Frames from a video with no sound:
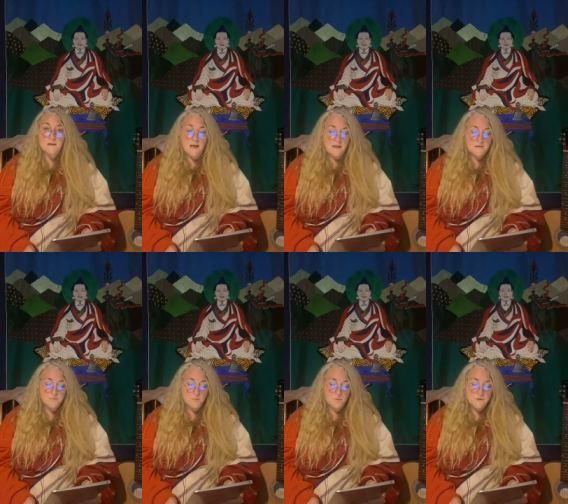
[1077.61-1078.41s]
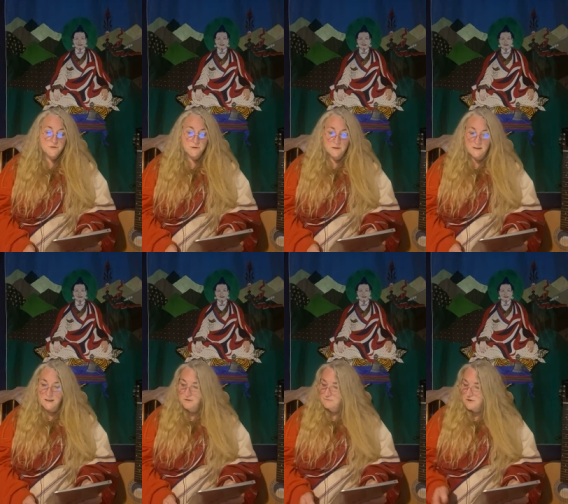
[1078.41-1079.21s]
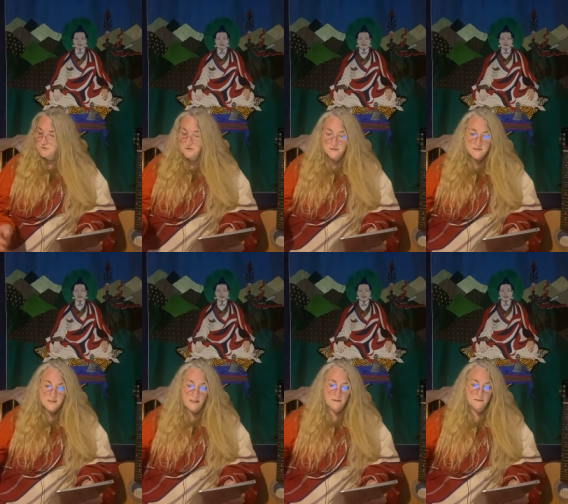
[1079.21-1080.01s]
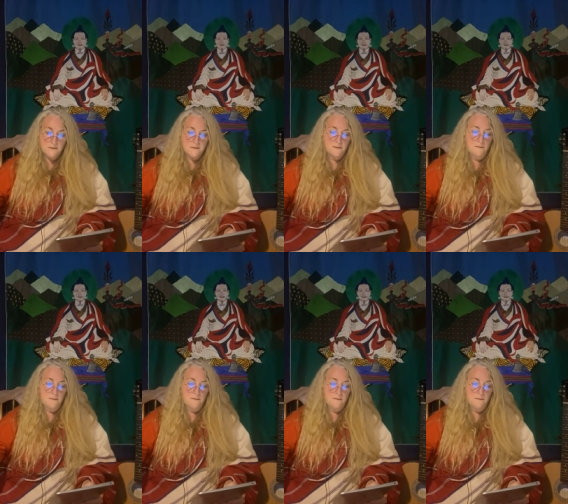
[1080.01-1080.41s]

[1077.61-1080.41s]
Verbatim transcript: as would King Richard II.